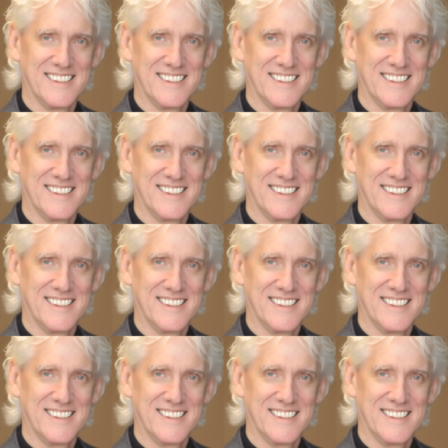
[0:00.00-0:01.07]

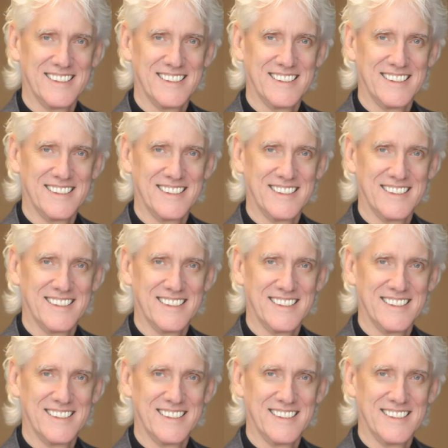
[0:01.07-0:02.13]

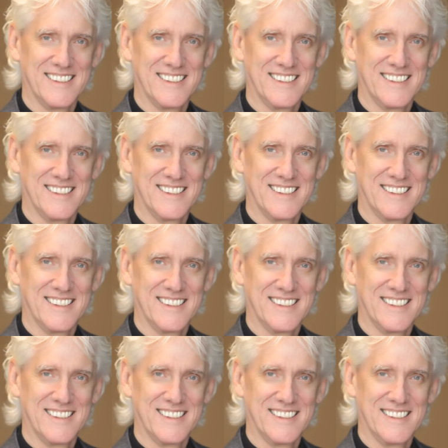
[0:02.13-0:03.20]

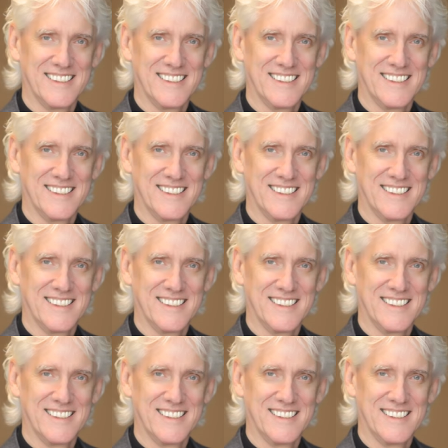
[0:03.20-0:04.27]

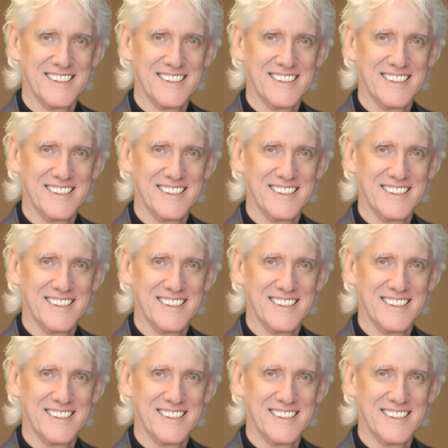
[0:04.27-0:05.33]

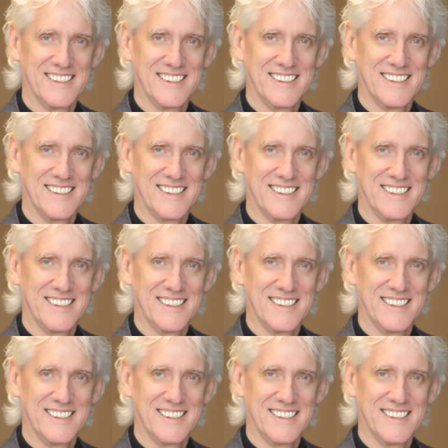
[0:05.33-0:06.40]

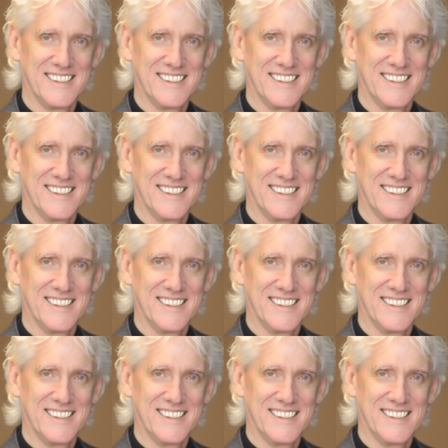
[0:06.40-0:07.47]

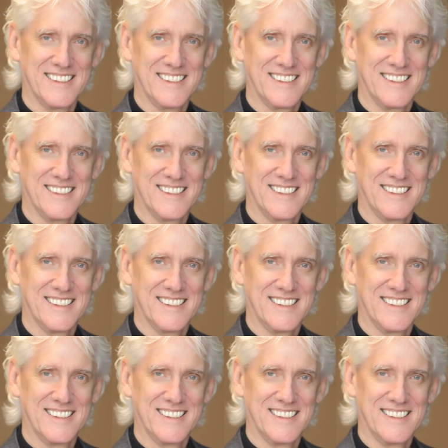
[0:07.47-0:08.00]
[no speech]